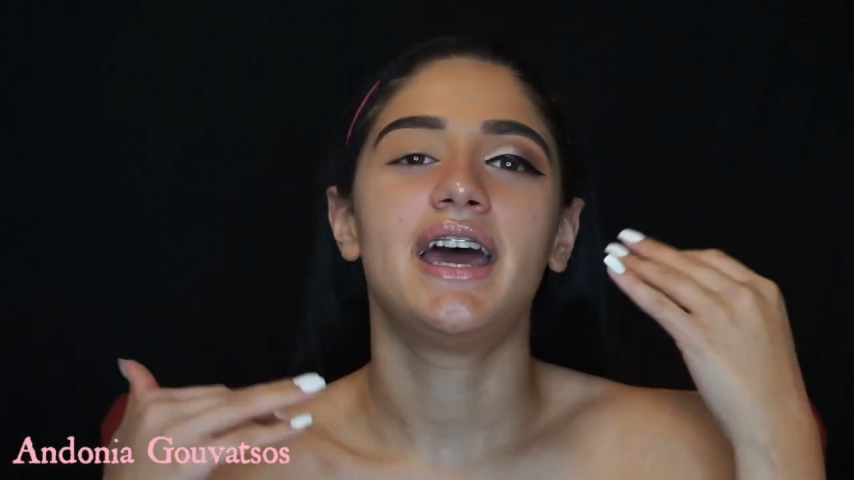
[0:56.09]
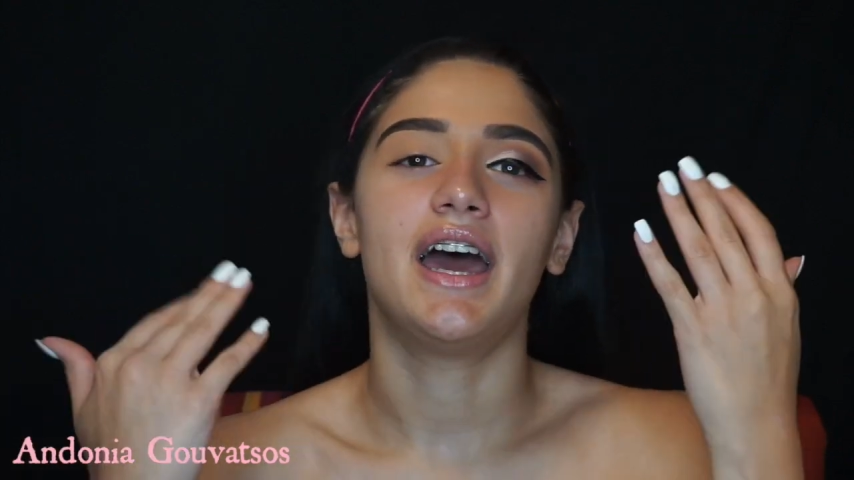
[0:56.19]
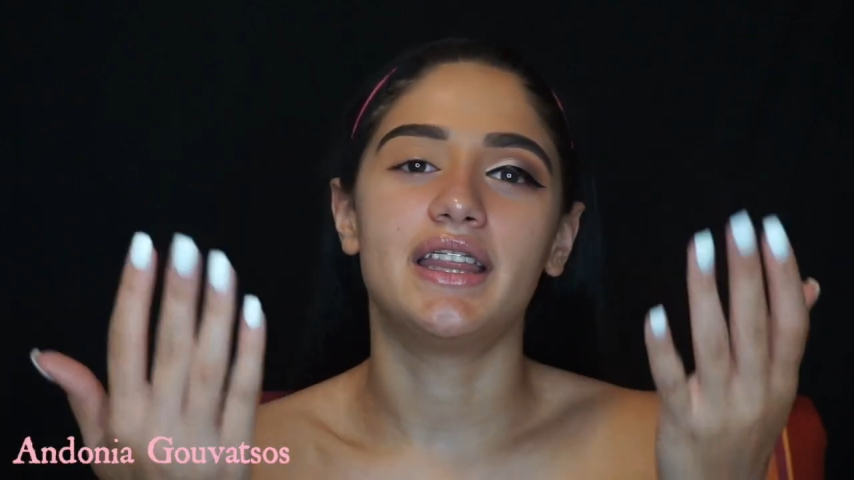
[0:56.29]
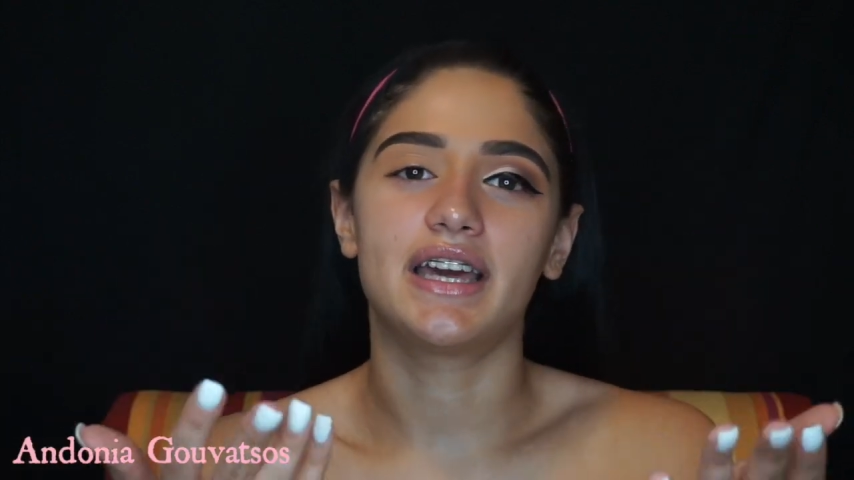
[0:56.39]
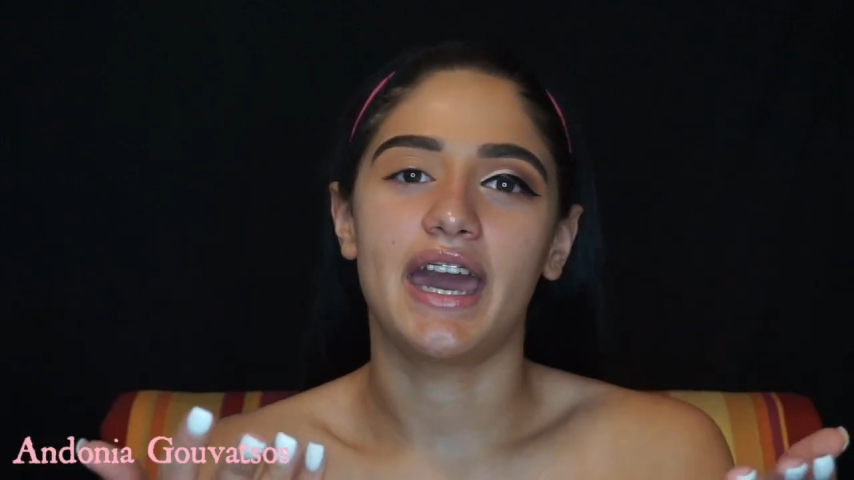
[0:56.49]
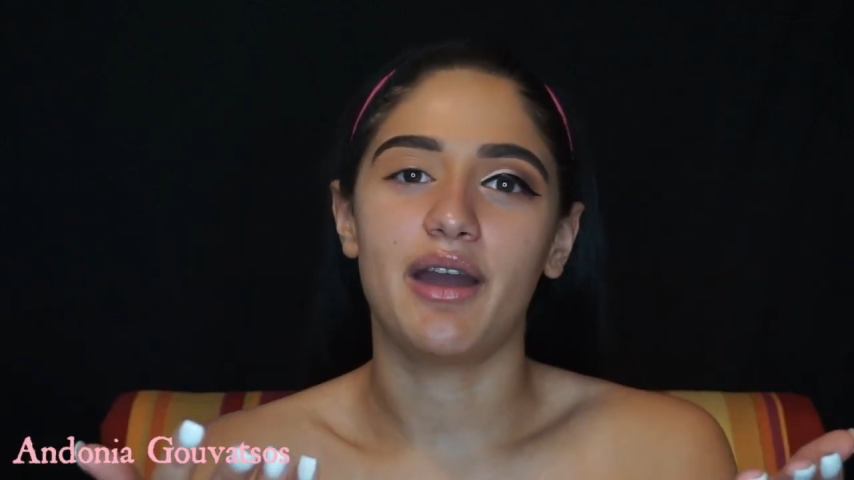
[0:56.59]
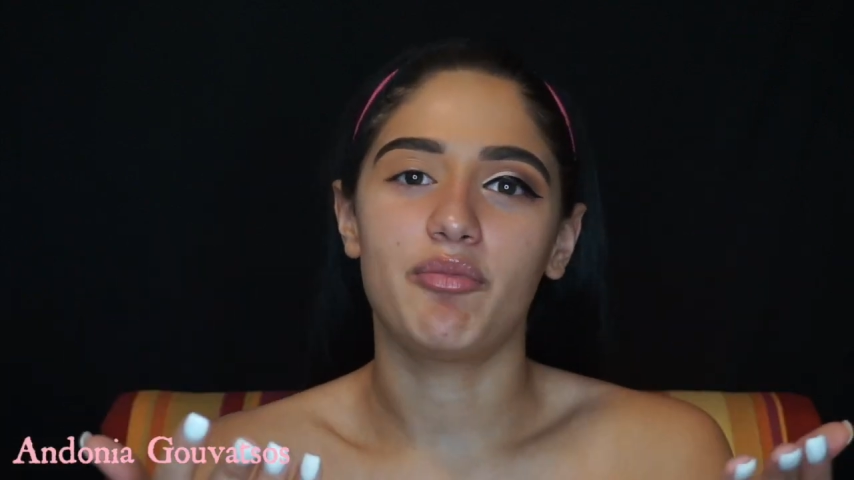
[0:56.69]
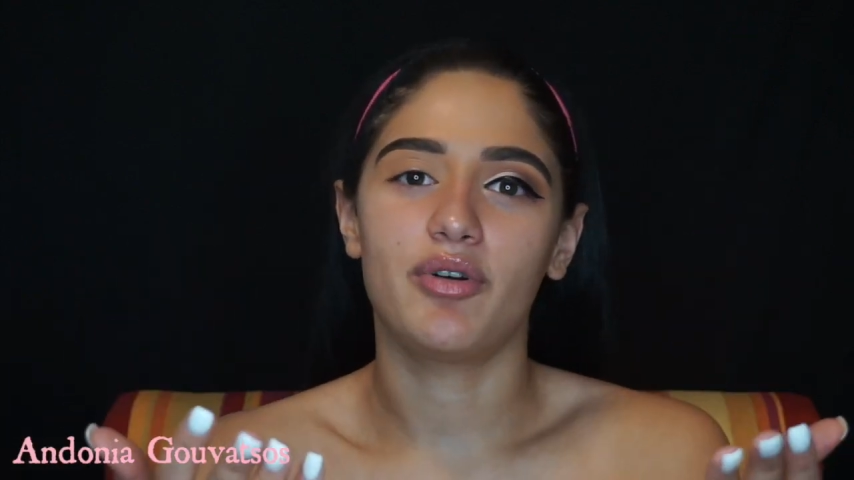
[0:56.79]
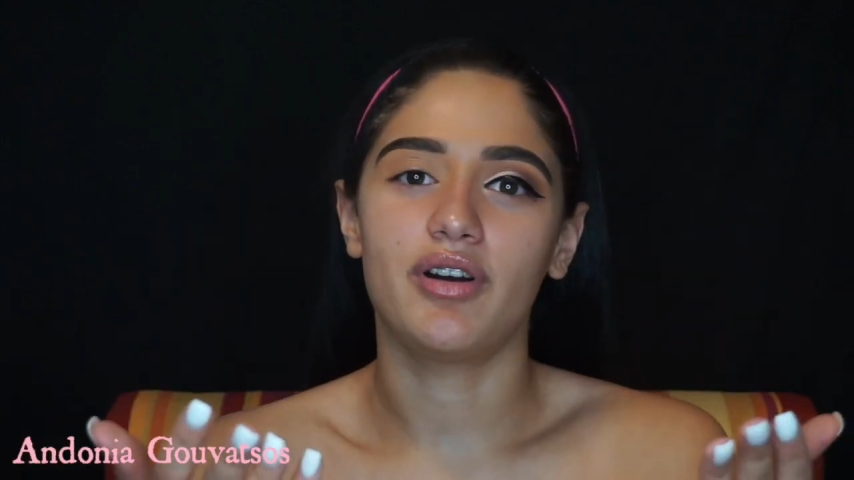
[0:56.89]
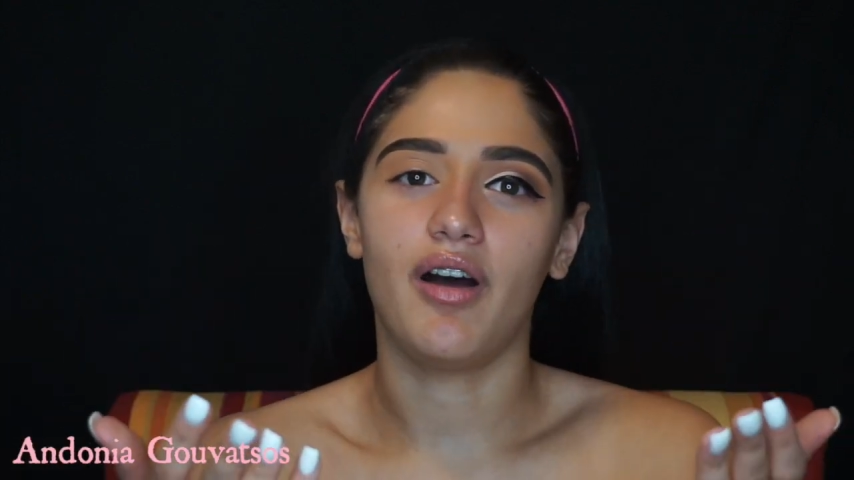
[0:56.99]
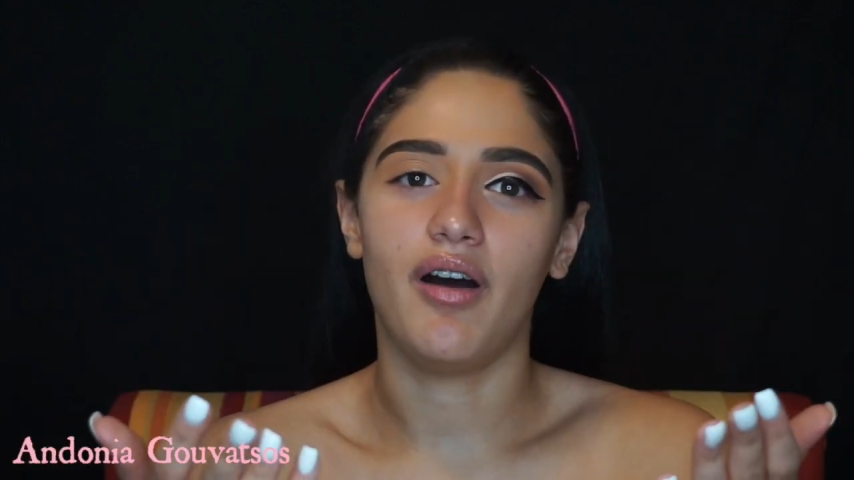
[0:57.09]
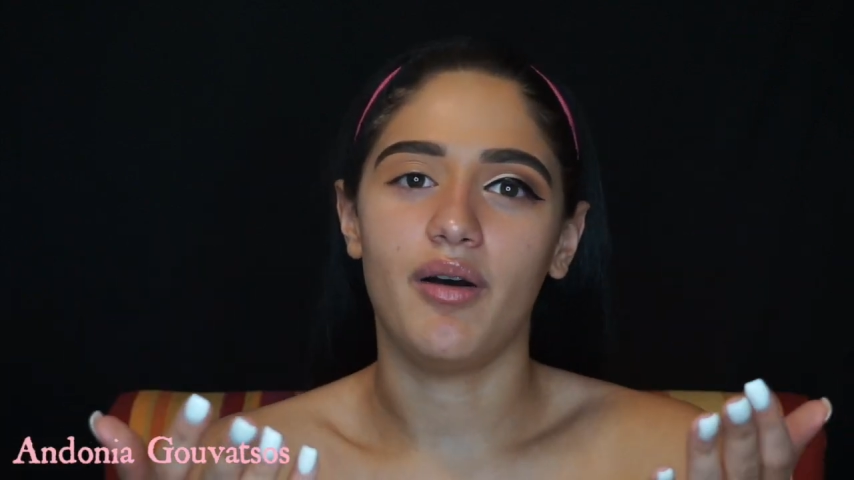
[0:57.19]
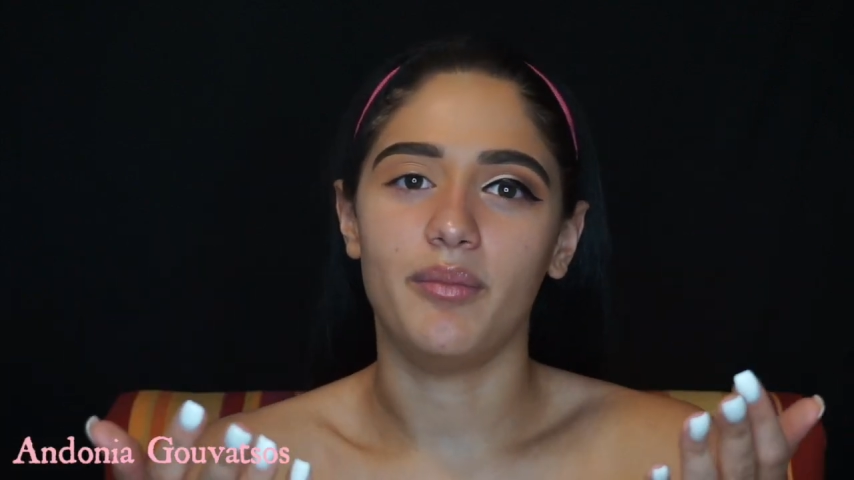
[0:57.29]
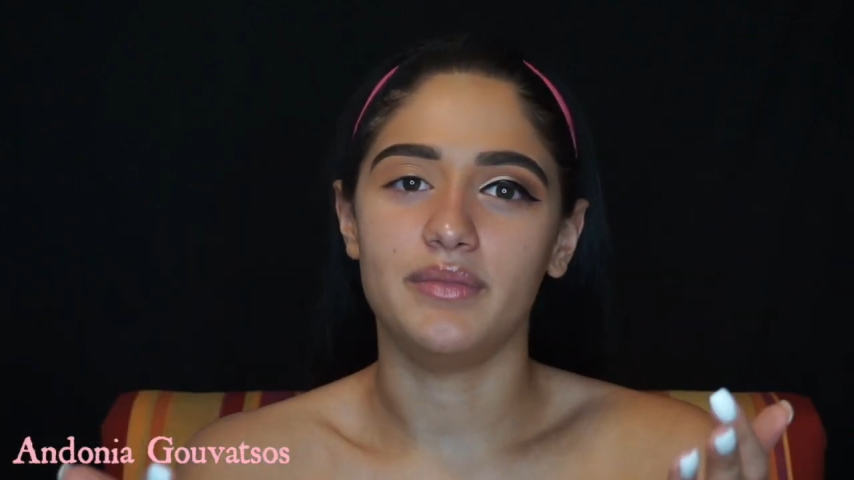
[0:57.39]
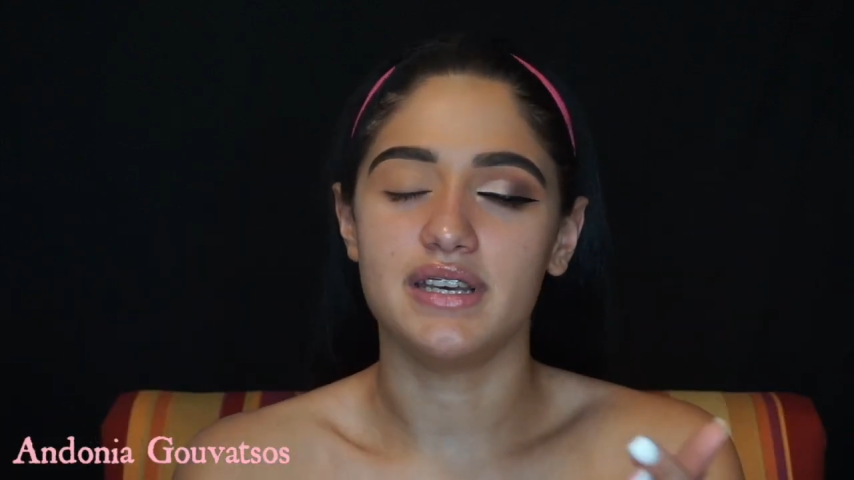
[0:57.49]
and the
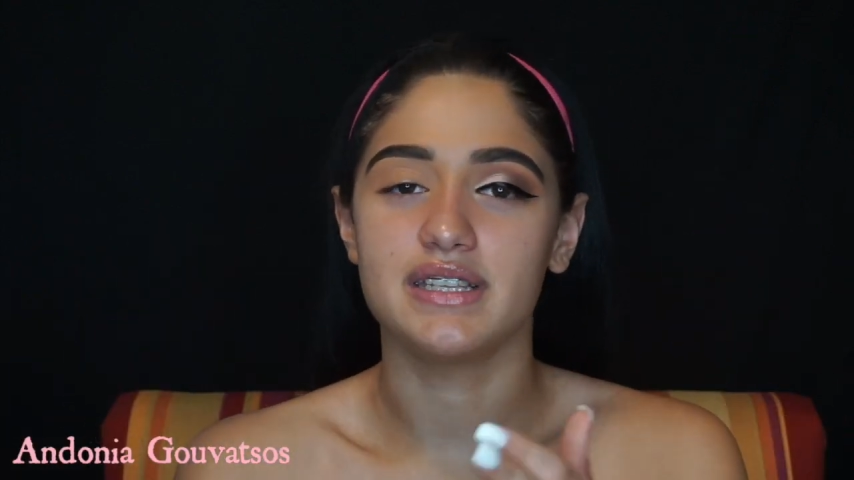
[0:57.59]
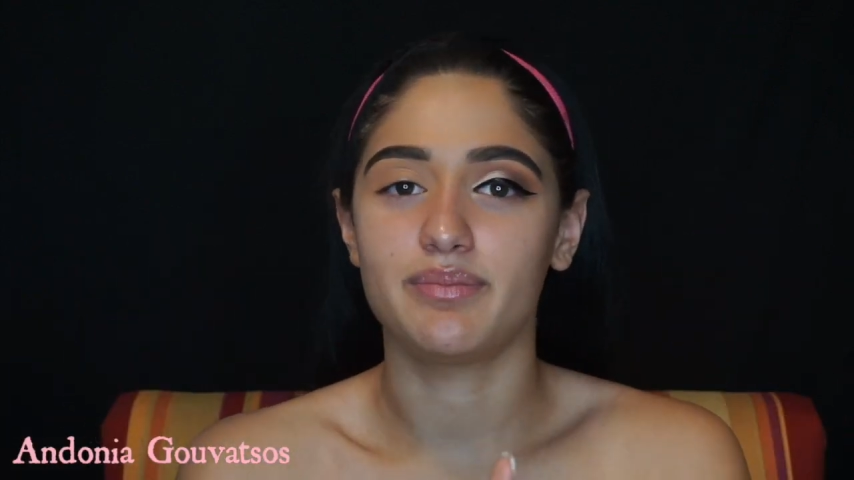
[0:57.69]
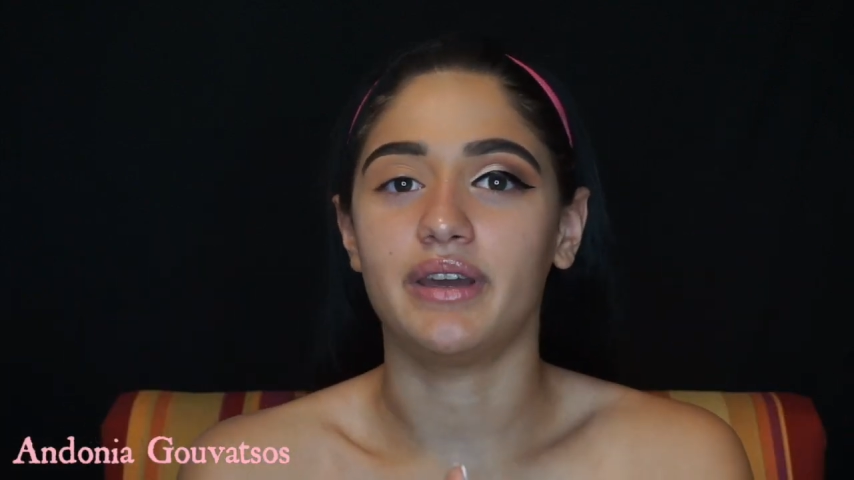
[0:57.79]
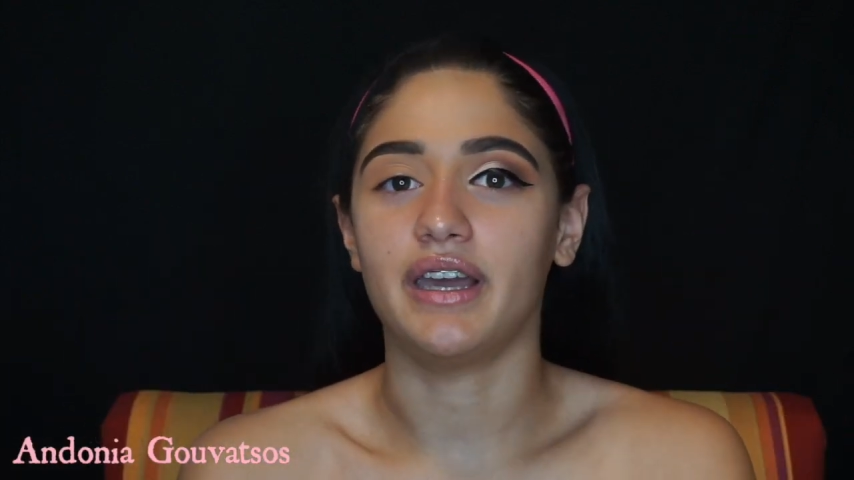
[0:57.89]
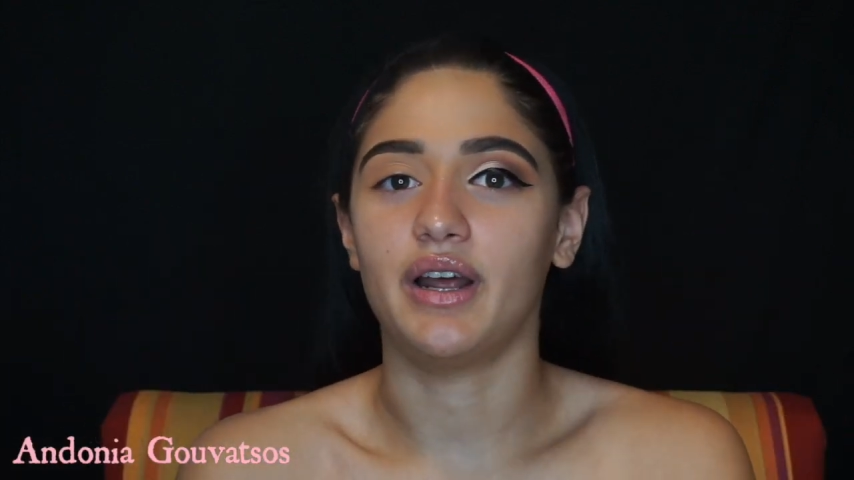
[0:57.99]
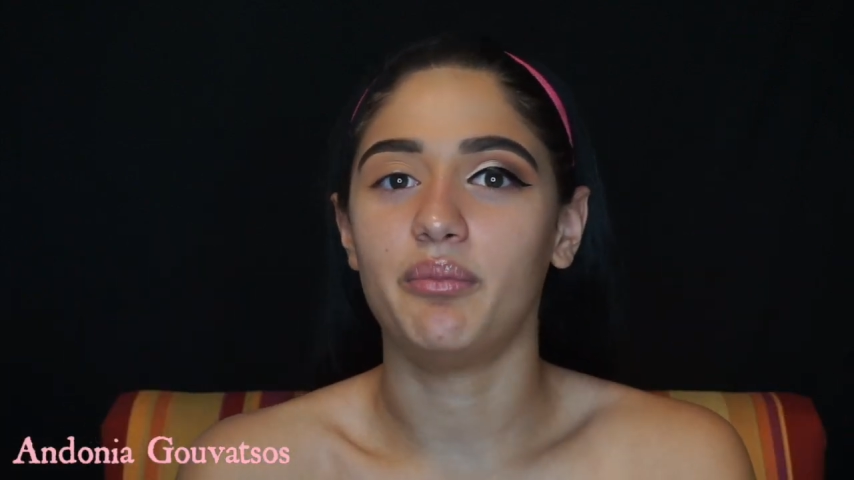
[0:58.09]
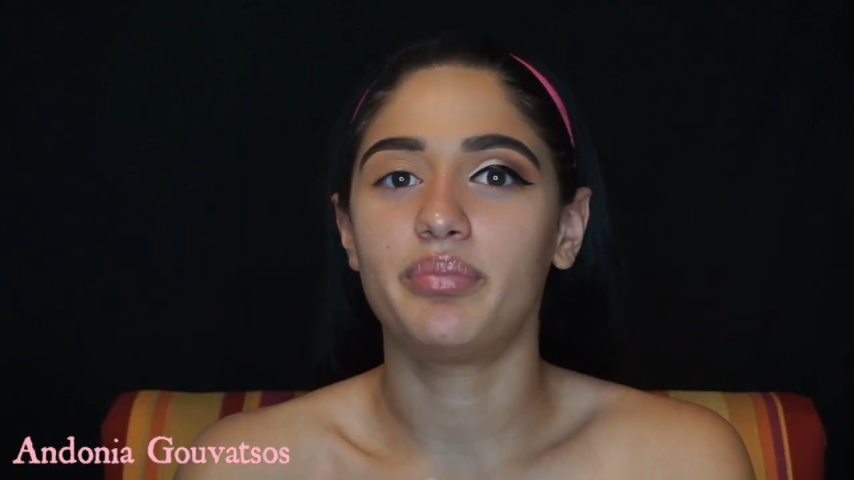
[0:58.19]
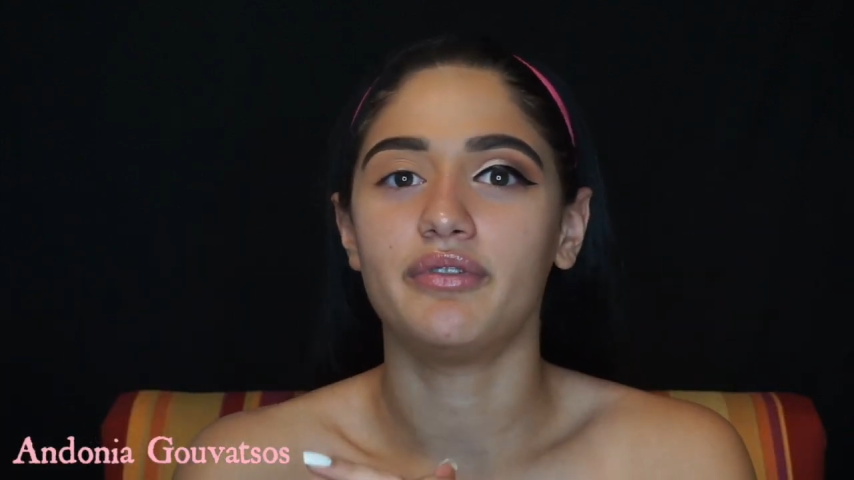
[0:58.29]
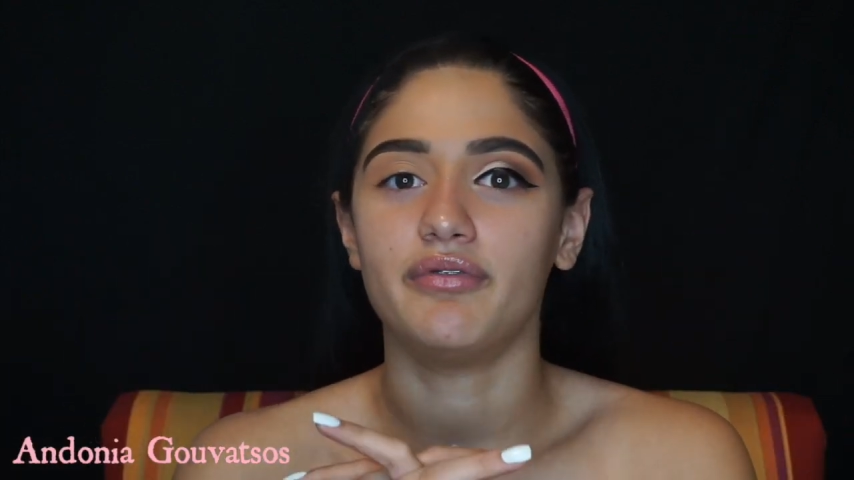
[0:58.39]
camera does pick it up